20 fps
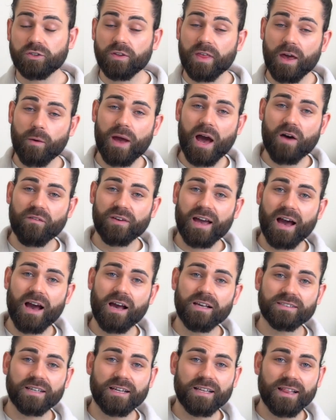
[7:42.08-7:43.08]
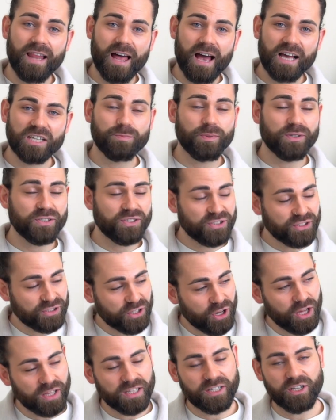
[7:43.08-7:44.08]
So there we have it, guys. Last but
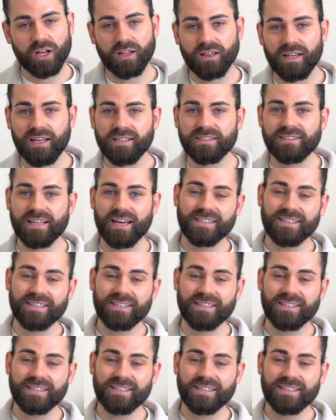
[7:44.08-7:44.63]
certainly not least,